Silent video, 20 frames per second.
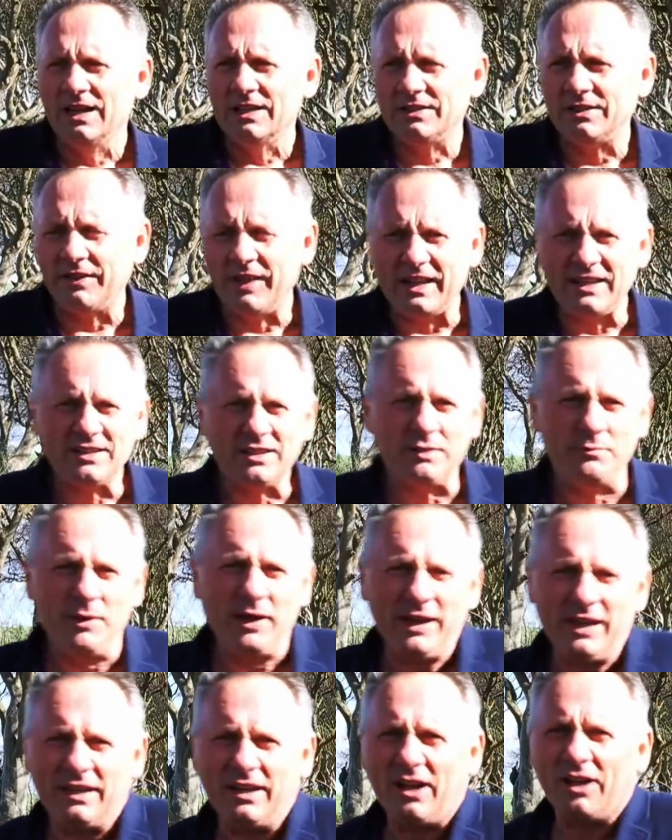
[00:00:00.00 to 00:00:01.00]
So that's the
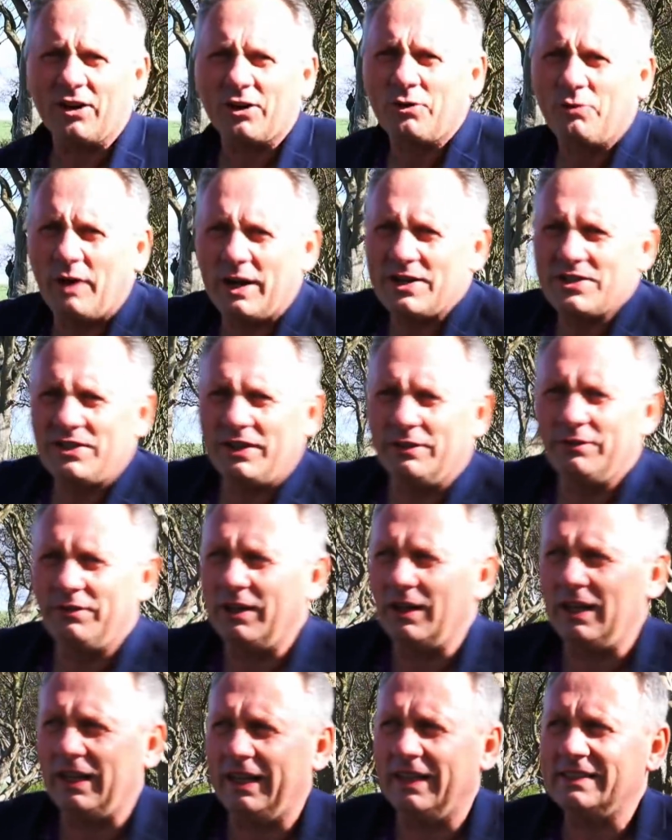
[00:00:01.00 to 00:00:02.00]
million dollar question
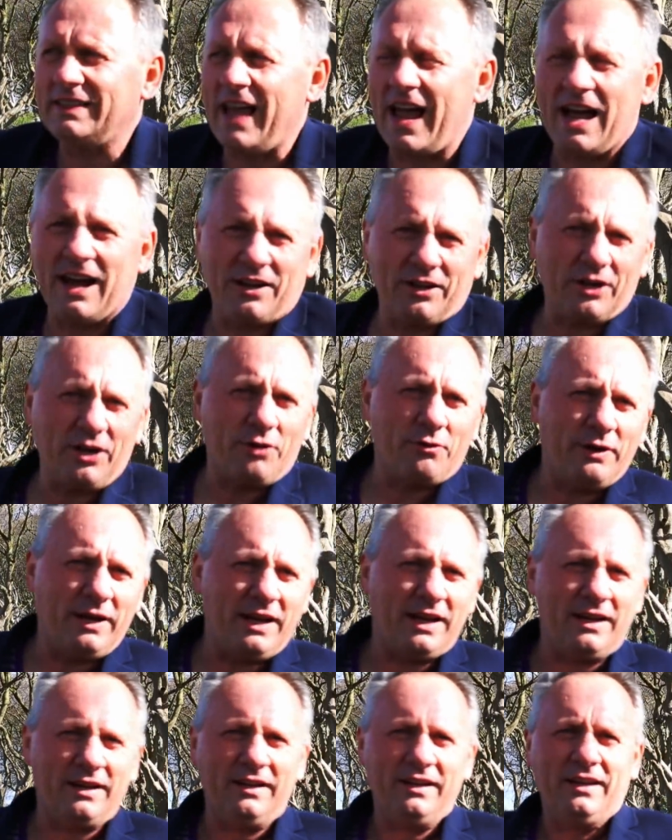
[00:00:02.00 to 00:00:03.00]
really is how to go
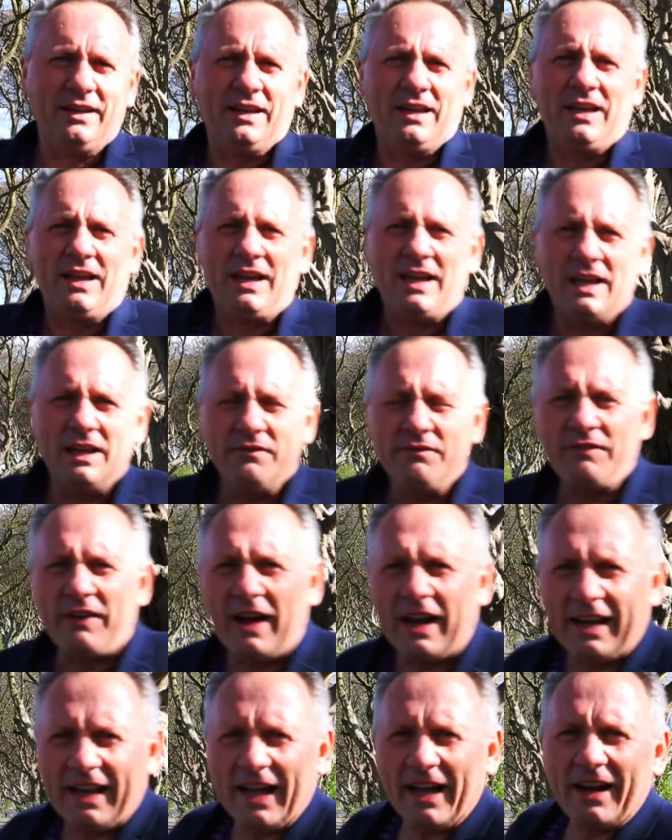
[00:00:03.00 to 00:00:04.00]
in and
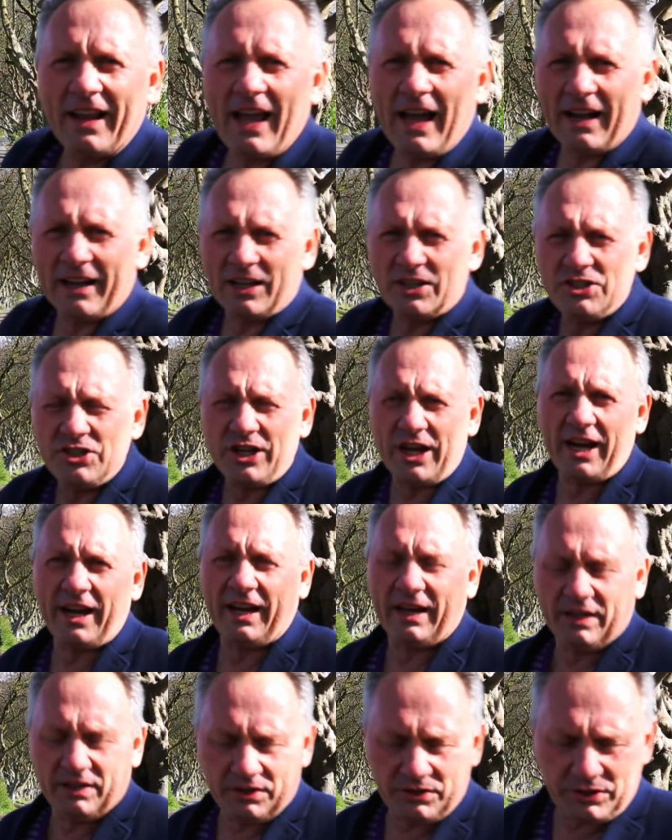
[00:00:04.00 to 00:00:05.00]
find out how to
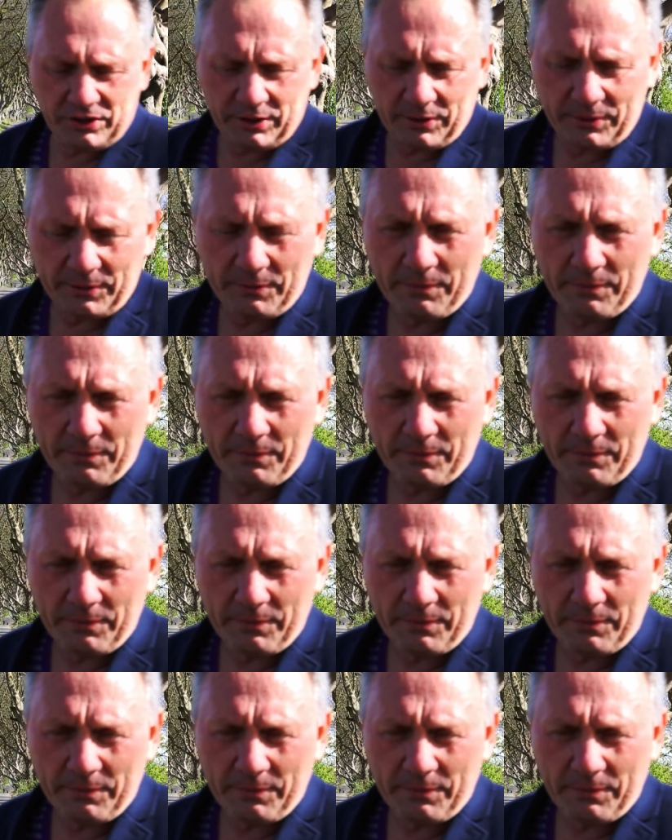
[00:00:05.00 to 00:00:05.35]
change